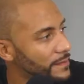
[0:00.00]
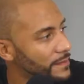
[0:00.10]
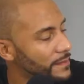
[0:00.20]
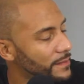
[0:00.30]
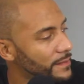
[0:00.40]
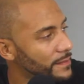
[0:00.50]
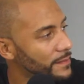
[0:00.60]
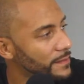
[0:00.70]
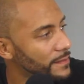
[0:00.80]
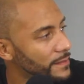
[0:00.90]

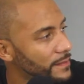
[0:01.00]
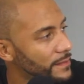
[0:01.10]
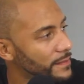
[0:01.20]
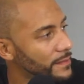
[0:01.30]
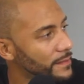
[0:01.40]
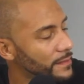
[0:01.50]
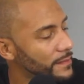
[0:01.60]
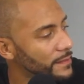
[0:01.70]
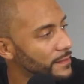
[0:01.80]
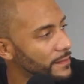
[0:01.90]

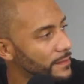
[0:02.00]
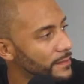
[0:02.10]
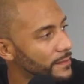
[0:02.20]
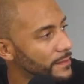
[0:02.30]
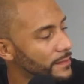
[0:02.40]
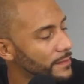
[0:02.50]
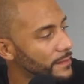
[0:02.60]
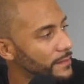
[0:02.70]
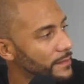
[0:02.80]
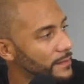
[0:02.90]

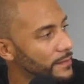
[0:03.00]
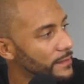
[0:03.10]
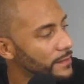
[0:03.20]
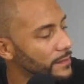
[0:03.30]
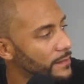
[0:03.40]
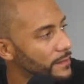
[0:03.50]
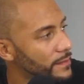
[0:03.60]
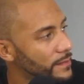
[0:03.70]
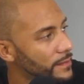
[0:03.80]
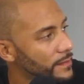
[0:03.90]

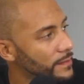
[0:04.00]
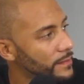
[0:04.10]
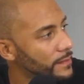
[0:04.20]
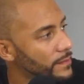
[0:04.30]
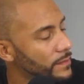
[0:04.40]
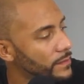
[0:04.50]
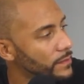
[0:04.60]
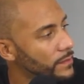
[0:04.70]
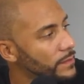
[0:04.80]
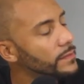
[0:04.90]

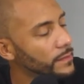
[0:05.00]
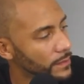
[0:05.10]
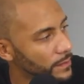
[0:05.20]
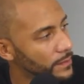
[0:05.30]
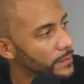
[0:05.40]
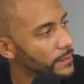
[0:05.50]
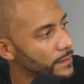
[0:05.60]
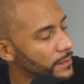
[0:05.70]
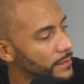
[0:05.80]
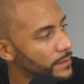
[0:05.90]

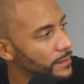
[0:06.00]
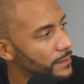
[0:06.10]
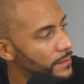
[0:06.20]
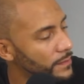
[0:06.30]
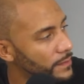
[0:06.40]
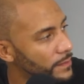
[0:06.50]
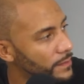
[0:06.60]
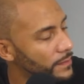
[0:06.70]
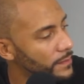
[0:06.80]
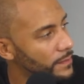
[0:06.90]

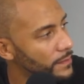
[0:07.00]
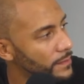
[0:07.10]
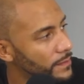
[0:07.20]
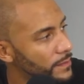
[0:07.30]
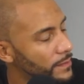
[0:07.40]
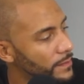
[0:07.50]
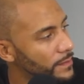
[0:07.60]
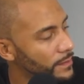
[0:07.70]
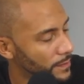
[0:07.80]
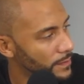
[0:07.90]
This person isn't speaking.